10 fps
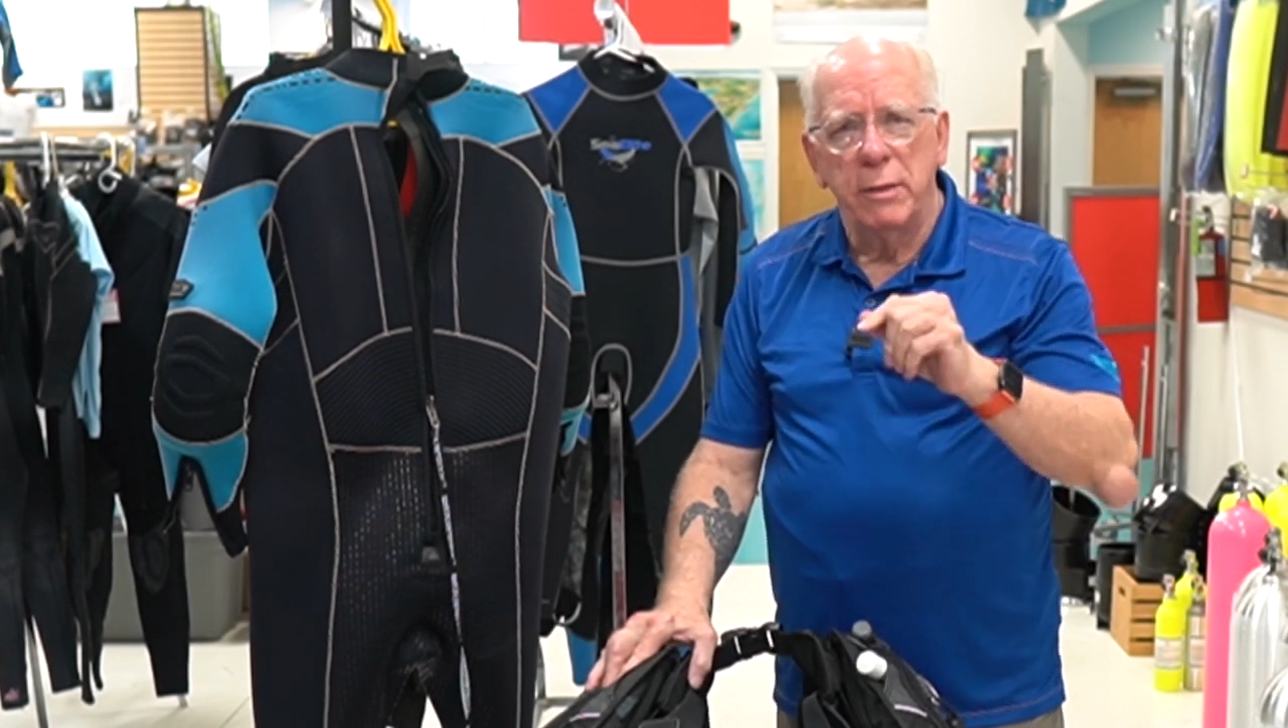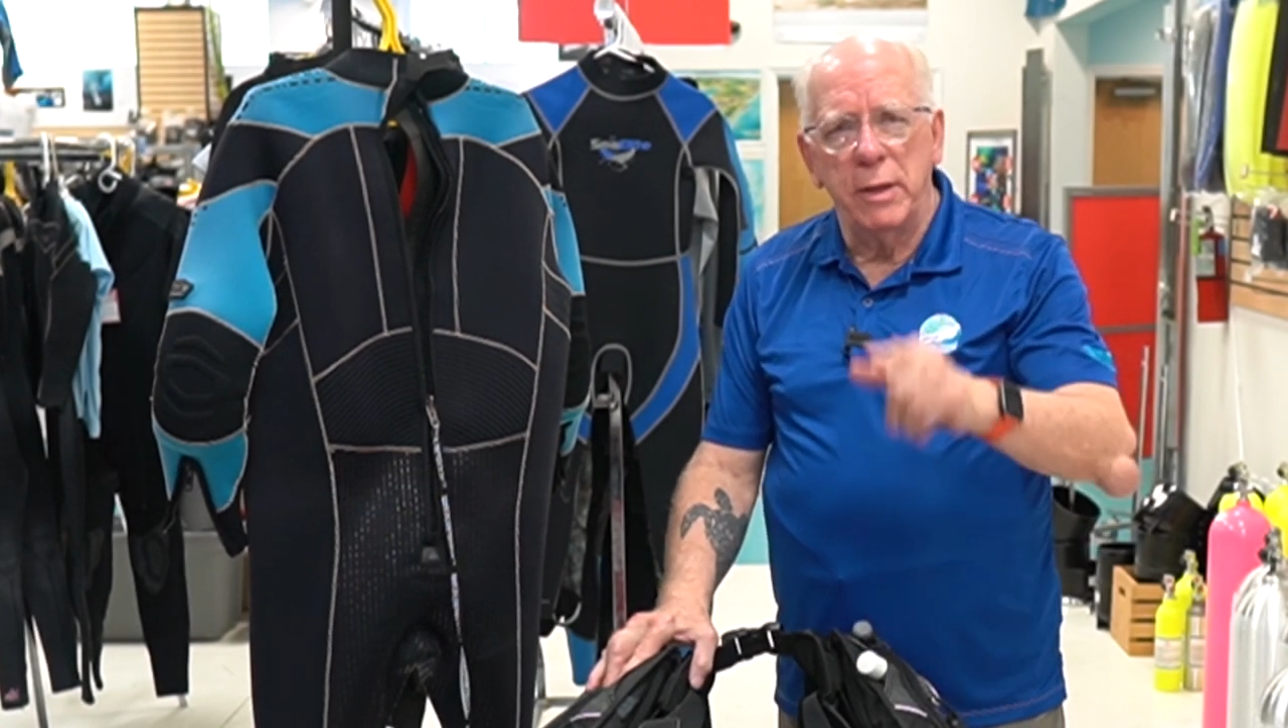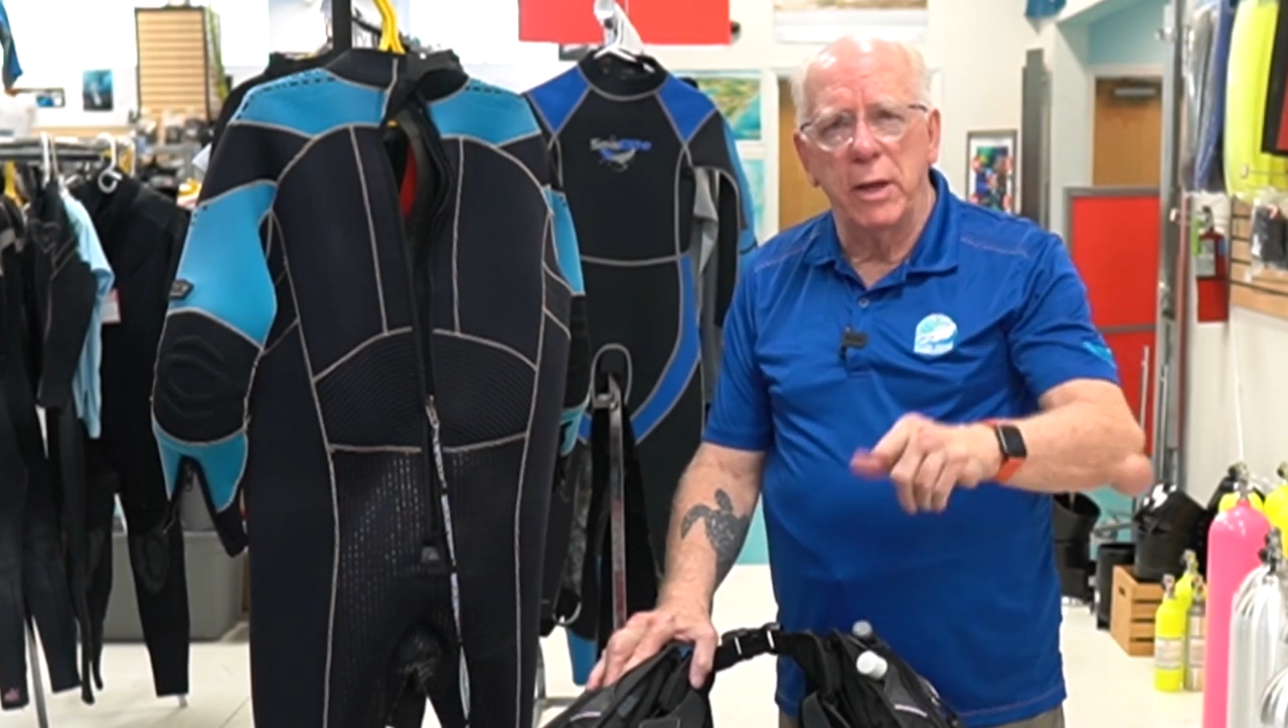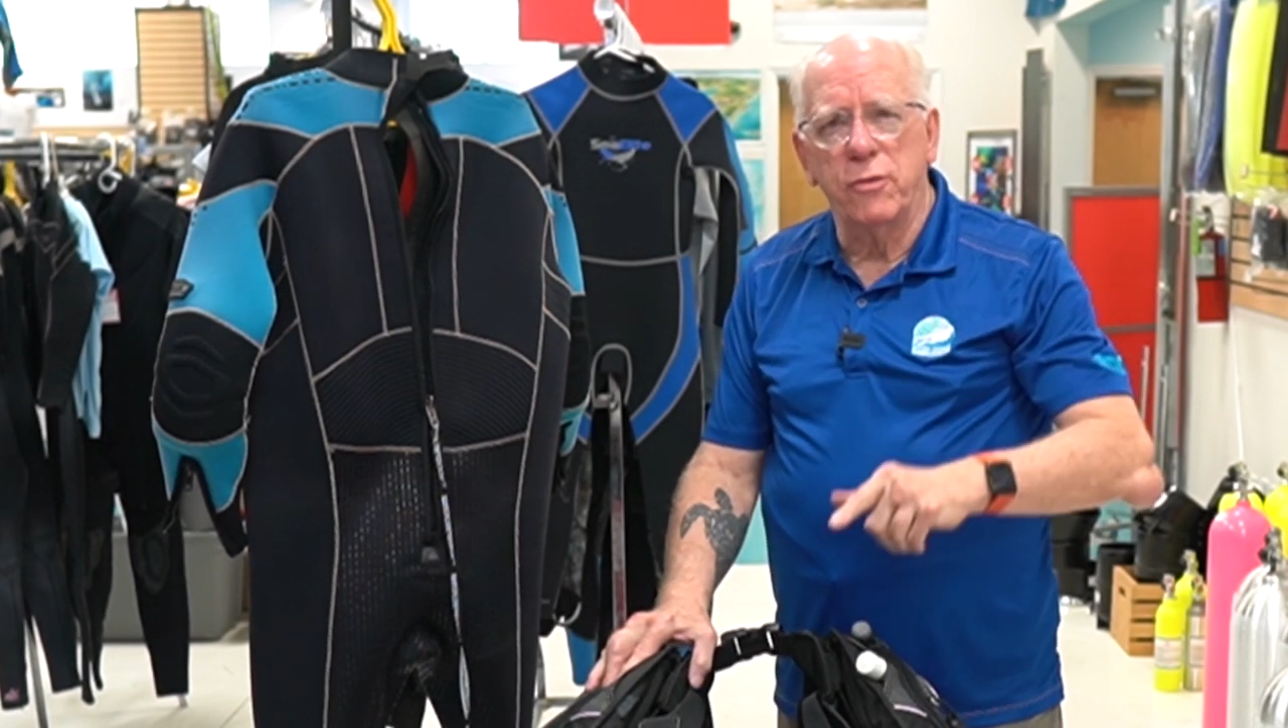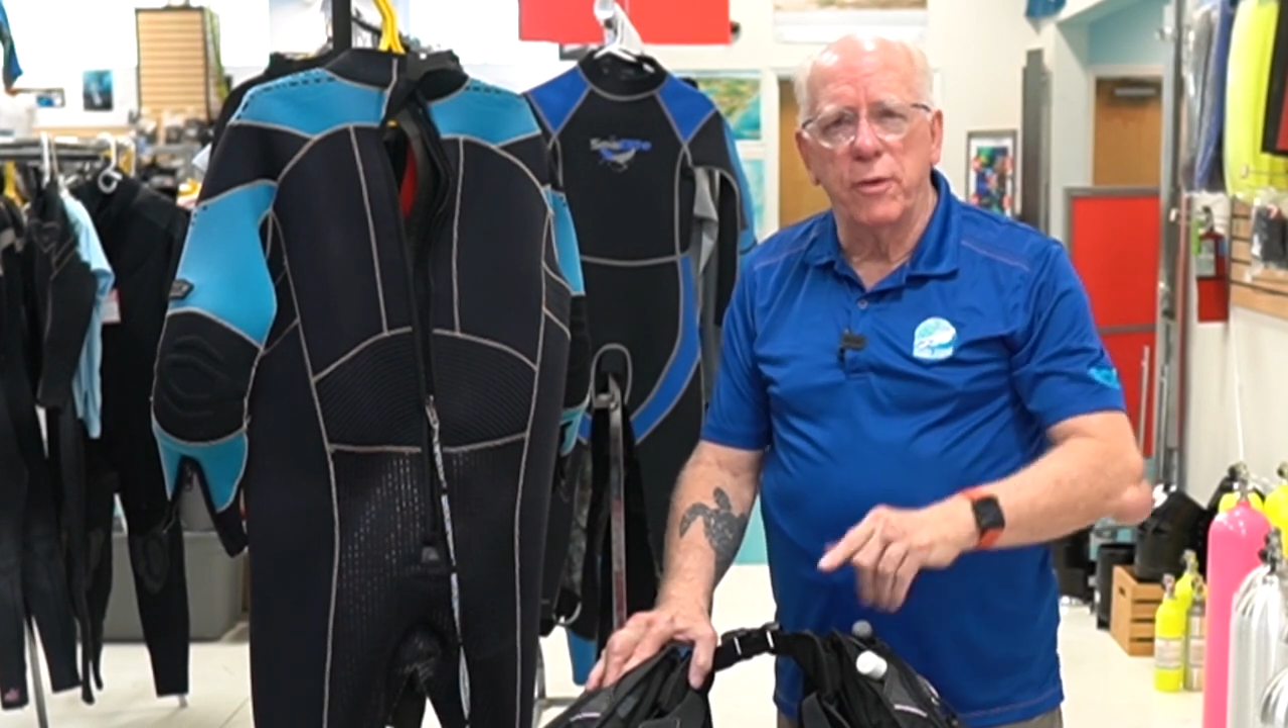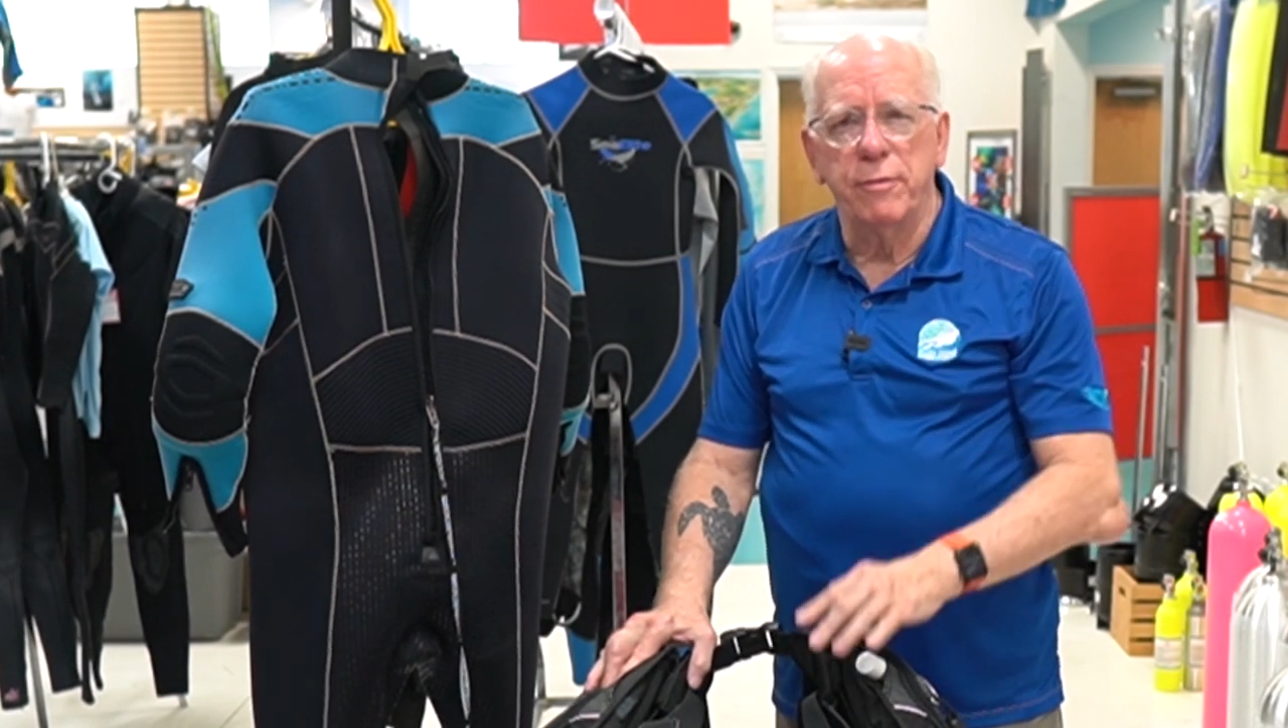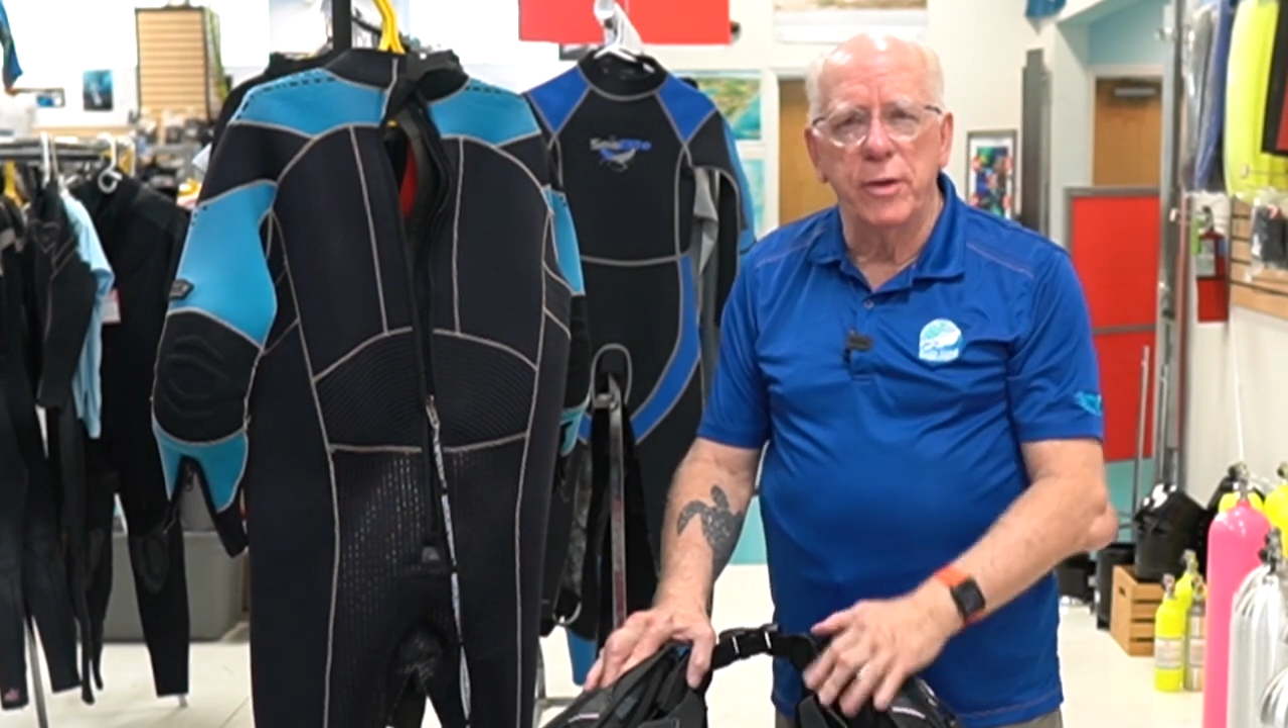Thanks for